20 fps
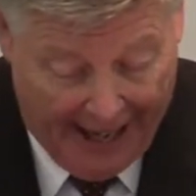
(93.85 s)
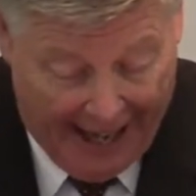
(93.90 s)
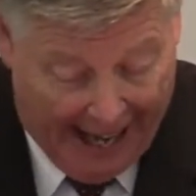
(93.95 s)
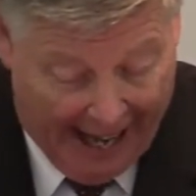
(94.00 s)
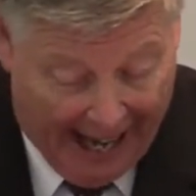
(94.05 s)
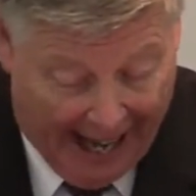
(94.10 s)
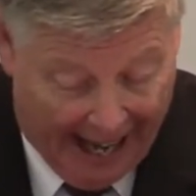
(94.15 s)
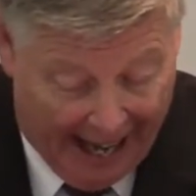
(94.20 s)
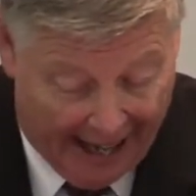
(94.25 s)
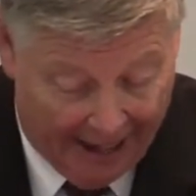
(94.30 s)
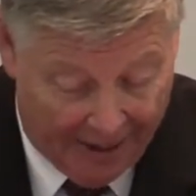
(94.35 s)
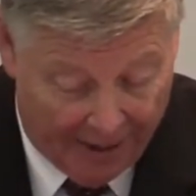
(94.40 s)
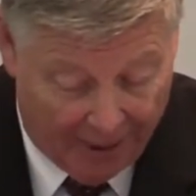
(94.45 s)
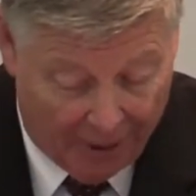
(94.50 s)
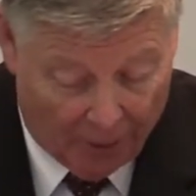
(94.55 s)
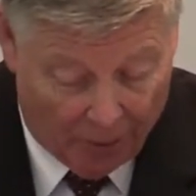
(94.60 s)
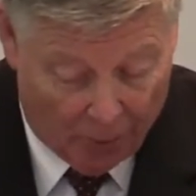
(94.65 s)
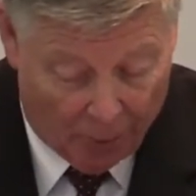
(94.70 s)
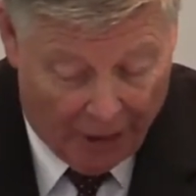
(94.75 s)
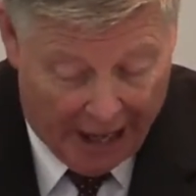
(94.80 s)
and
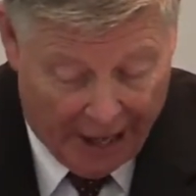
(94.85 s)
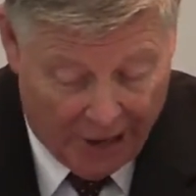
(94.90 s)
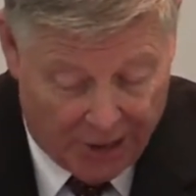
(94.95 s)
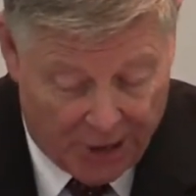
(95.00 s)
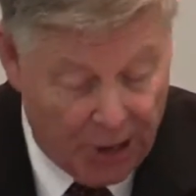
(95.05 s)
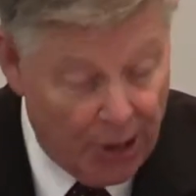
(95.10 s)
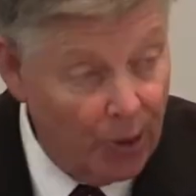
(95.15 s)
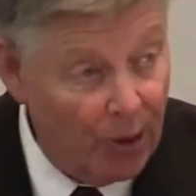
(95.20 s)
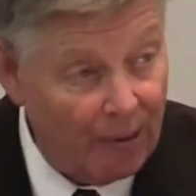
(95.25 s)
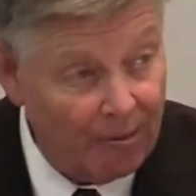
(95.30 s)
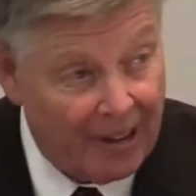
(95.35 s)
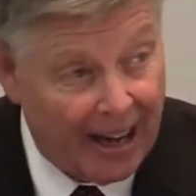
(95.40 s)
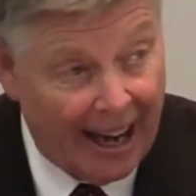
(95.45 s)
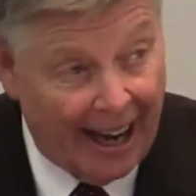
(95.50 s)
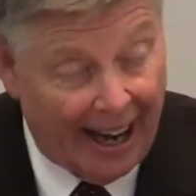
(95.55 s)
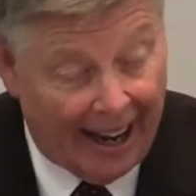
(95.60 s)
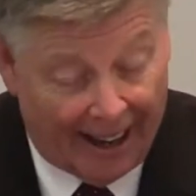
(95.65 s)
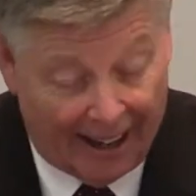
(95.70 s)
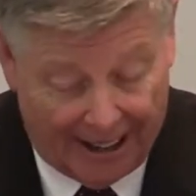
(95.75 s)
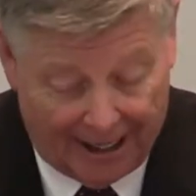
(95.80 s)
rid you of
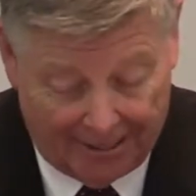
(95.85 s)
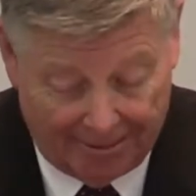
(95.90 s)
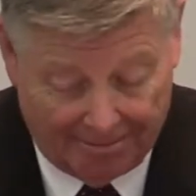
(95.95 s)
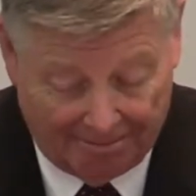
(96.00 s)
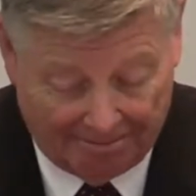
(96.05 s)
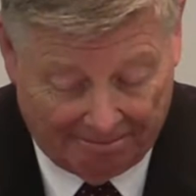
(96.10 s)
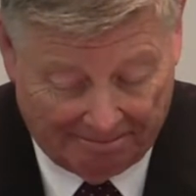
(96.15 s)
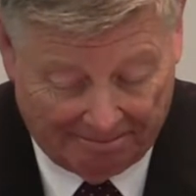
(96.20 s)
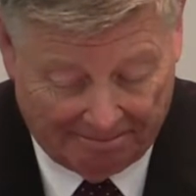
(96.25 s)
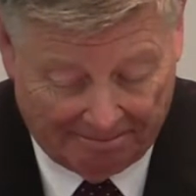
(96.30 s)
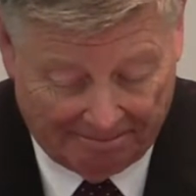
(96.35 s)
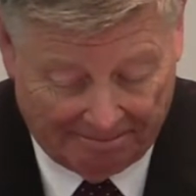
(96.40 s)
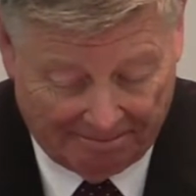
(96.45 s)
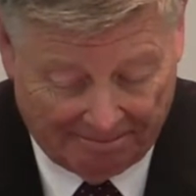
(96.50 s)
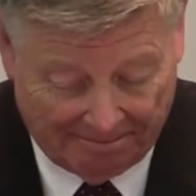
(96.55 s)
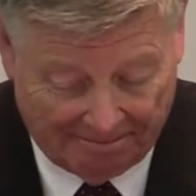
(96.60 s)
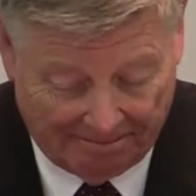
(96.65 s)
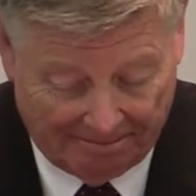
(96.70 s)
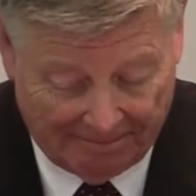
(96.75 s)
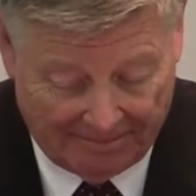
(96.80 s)
care.
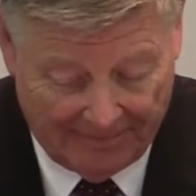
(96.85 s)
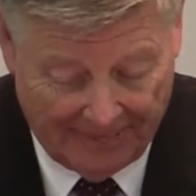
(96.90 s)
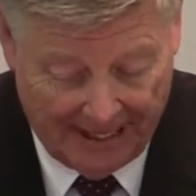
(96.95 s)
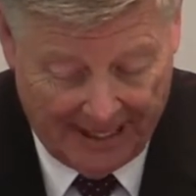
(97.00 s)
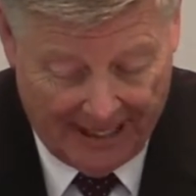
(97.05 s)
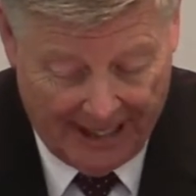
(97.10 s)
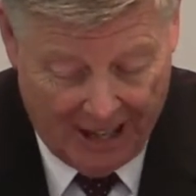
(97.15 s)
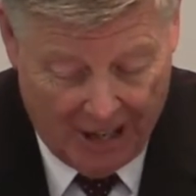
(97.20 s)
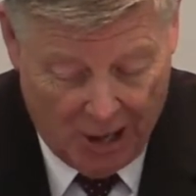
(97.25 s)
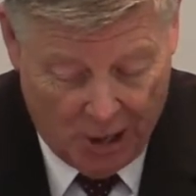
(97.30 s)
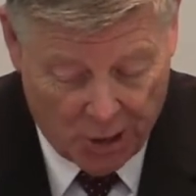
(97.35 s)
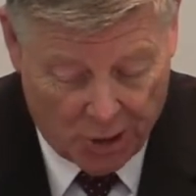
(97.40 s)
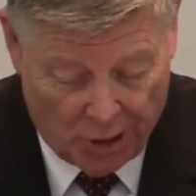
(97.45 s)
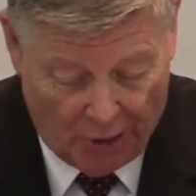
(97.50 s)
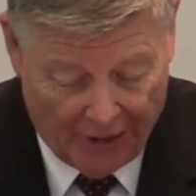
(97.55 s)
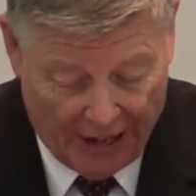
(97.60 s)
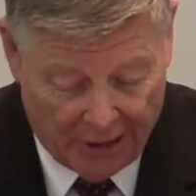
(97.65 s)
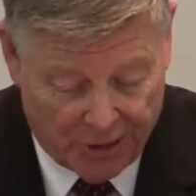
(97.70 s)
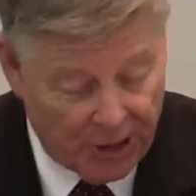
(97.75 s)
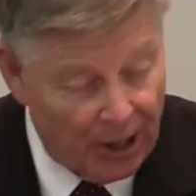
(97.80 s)
So
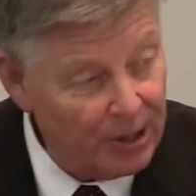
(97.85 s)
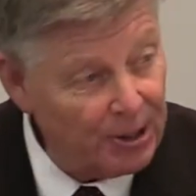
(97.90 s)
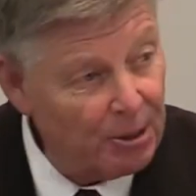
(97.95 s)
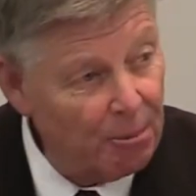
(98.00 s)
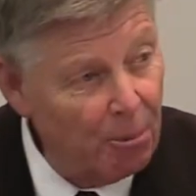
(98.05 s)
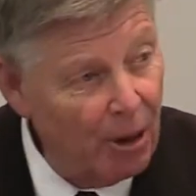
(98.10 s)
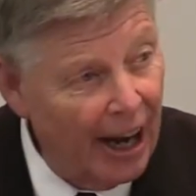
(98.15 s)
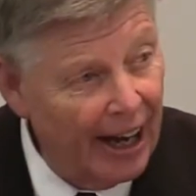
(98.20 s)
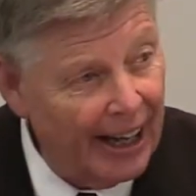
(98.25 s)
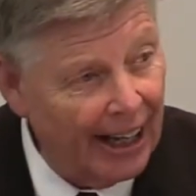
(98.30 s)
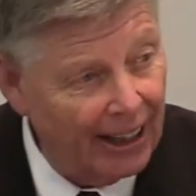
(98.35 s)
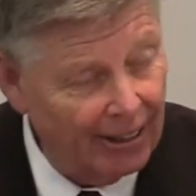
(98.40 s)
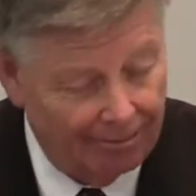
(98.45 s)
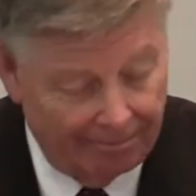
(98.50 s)
they took the money